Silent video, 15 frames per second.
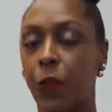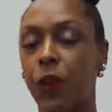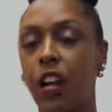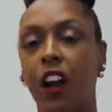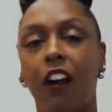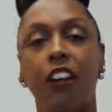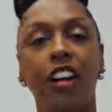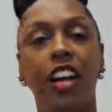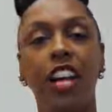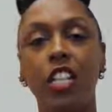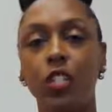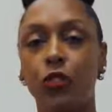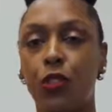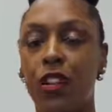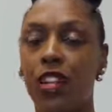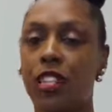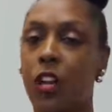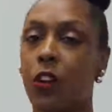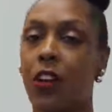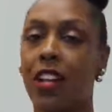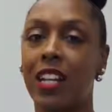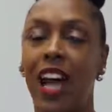What are her interests,
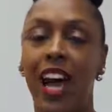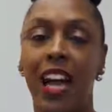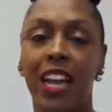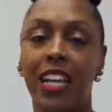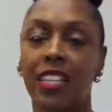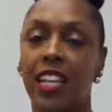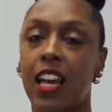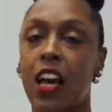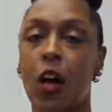her likes?